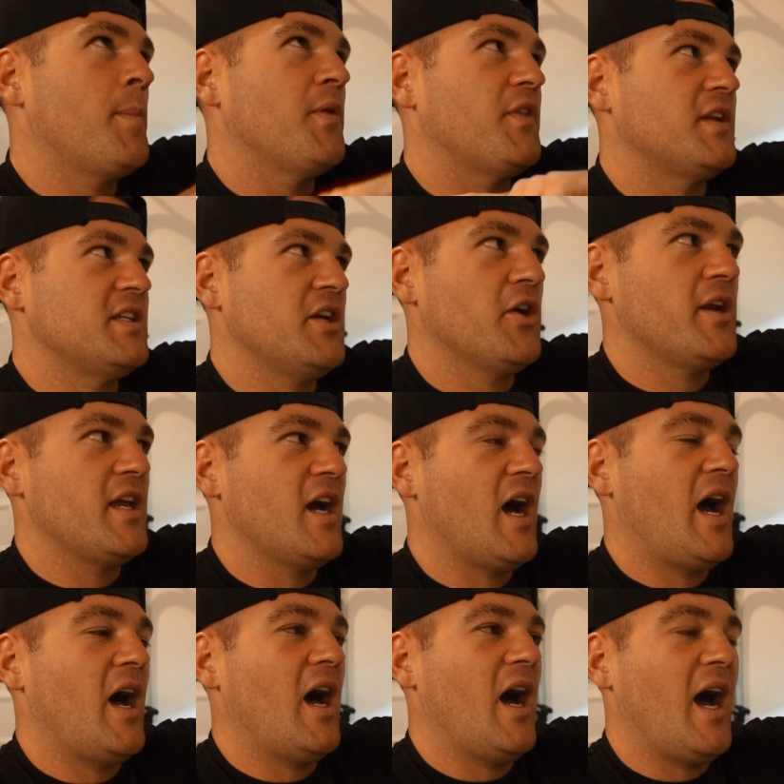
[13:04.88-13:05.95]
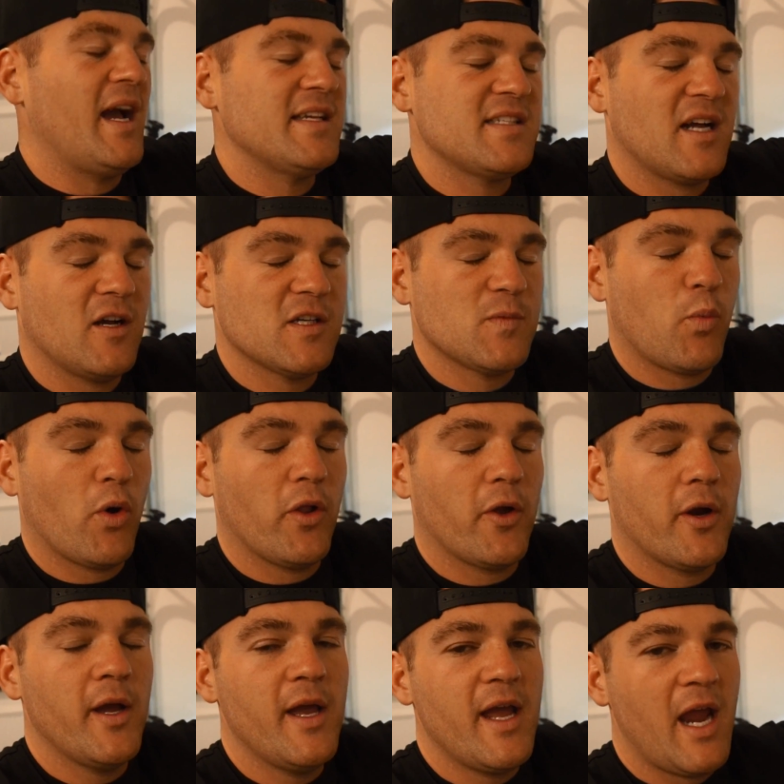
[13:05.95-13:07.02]
when I put the TRD high style
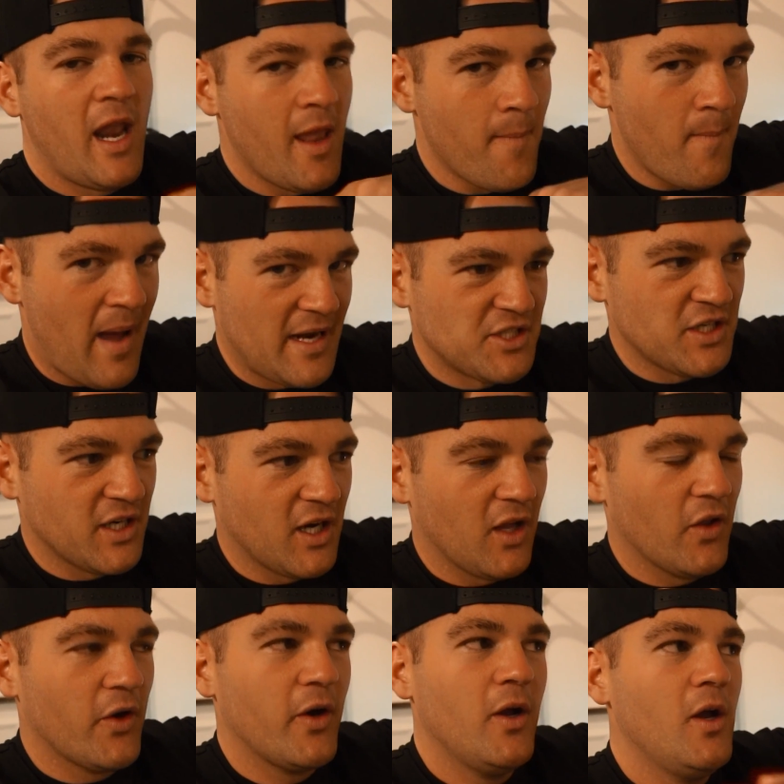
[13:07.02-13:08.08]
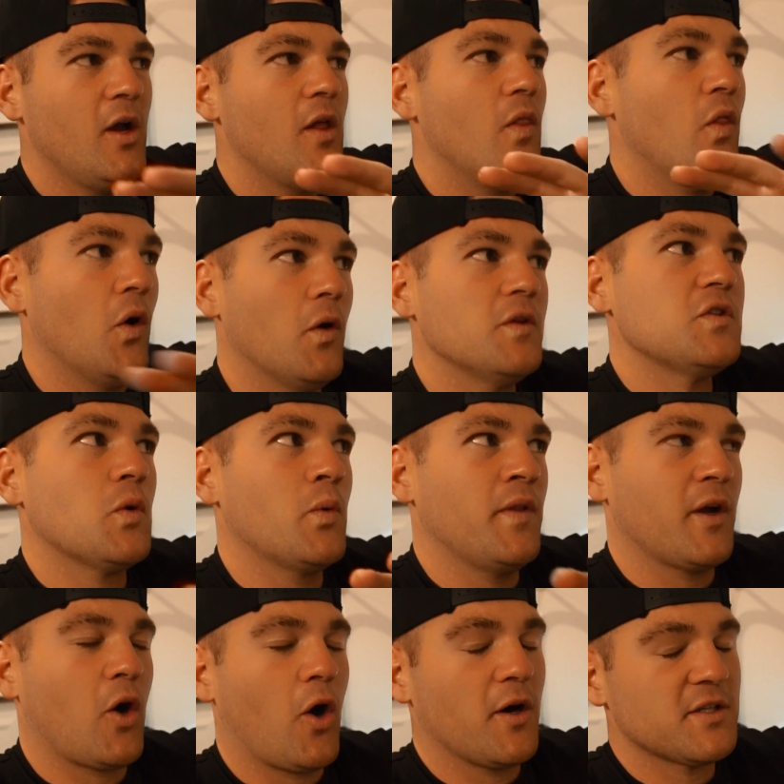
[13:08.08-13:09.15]
spoiler and then matching color, those are
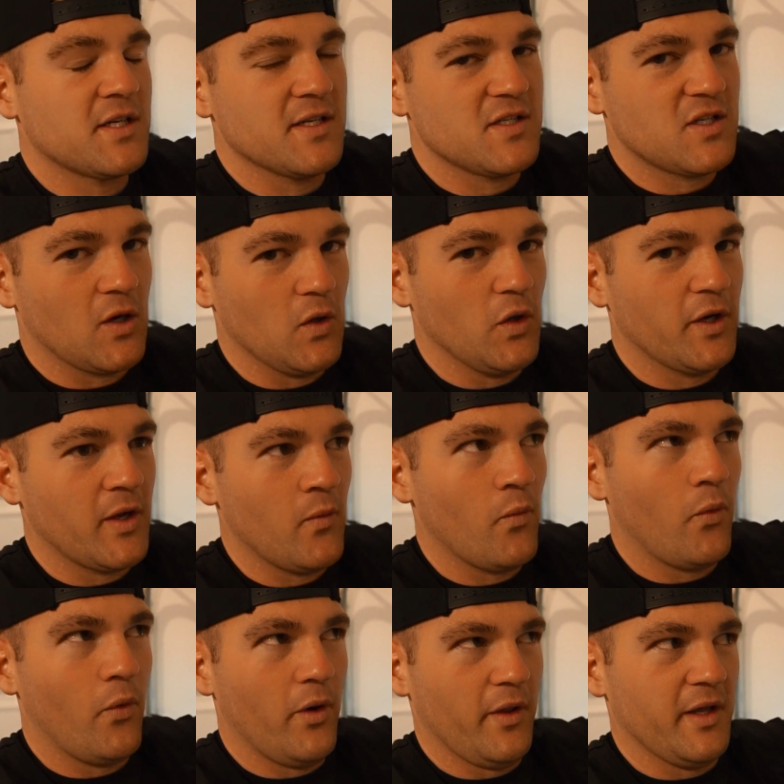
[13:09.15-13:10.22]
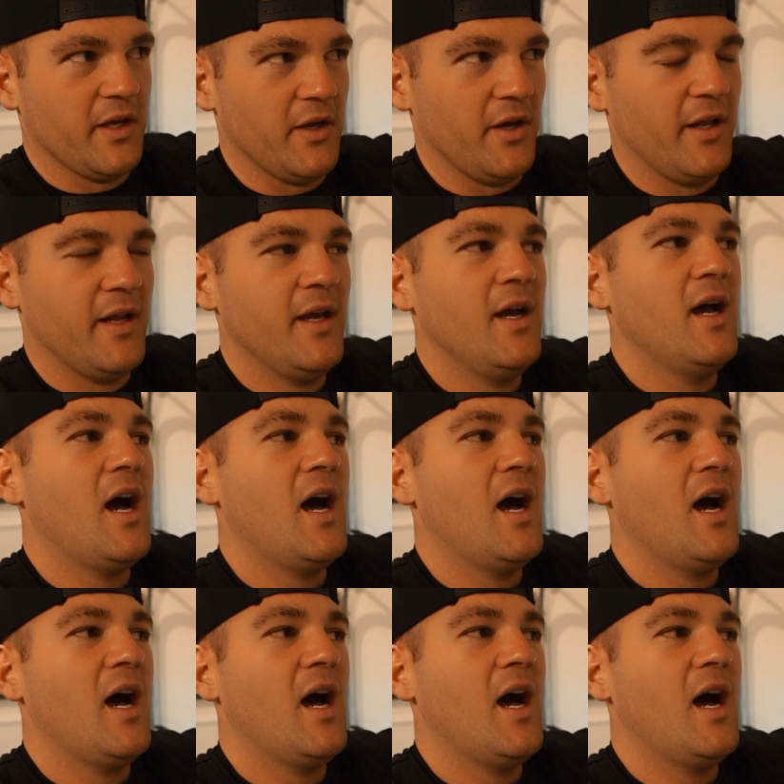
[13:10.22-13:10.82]
when the car's gonna start looking really good.